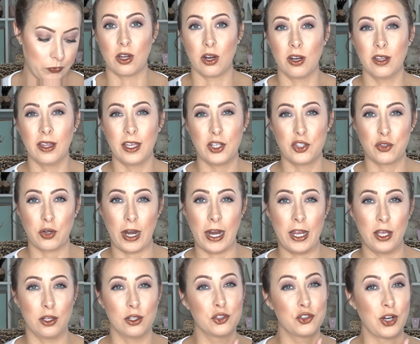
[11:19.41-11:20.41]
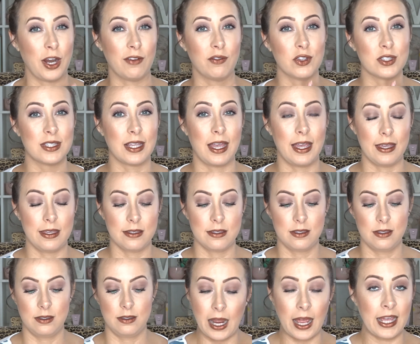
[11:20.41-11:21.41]
Our like trial travel
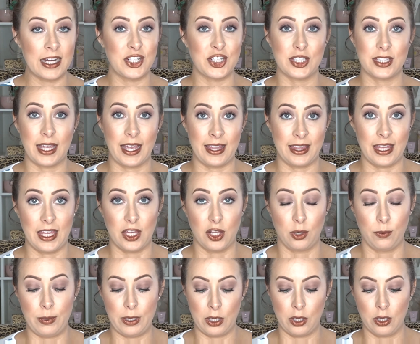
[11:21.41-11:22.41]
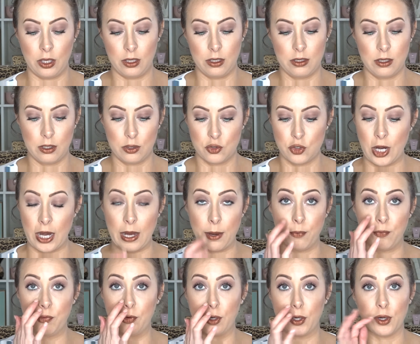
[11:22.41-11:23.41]
size. I think it'll be good. Try
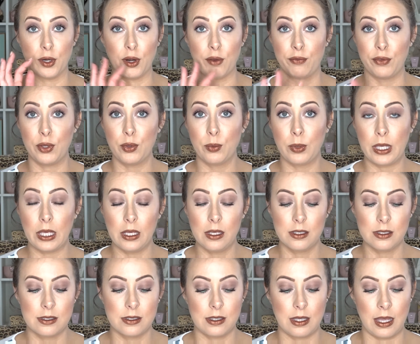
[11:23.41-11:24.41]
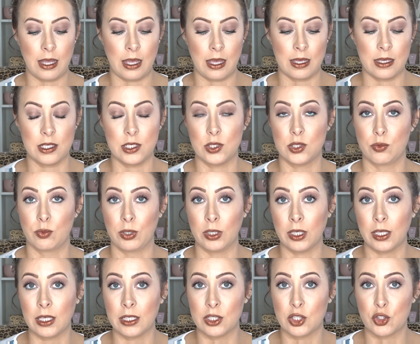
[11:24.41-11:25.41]
them for a few weeks and
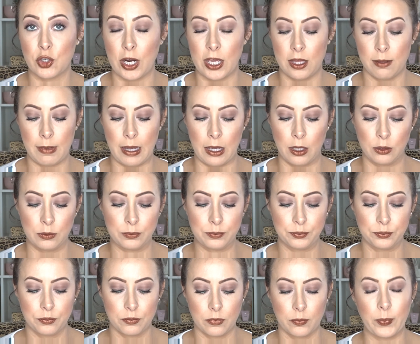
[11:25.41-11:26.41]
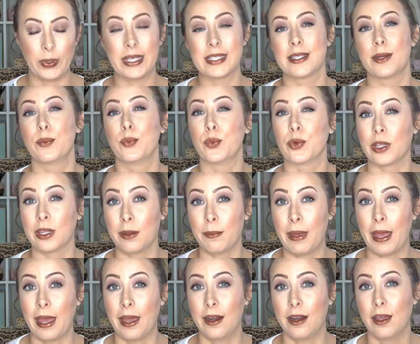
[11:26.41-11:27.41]
really get to try them out because I'm really
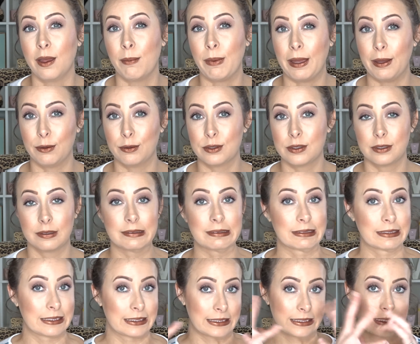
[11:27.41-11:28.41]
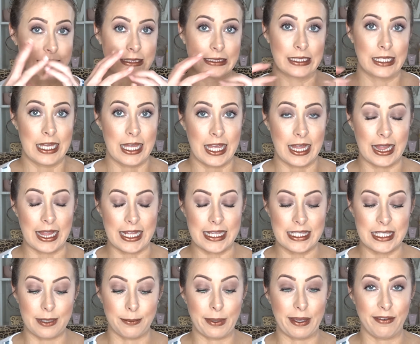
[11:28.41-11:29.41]
bad about
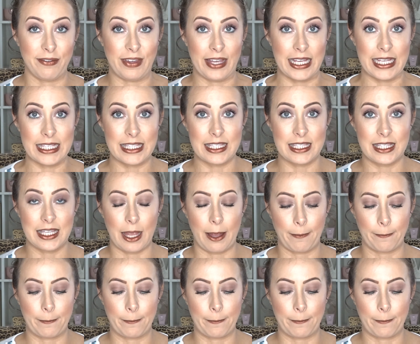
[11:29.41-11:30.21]
cleansing my face.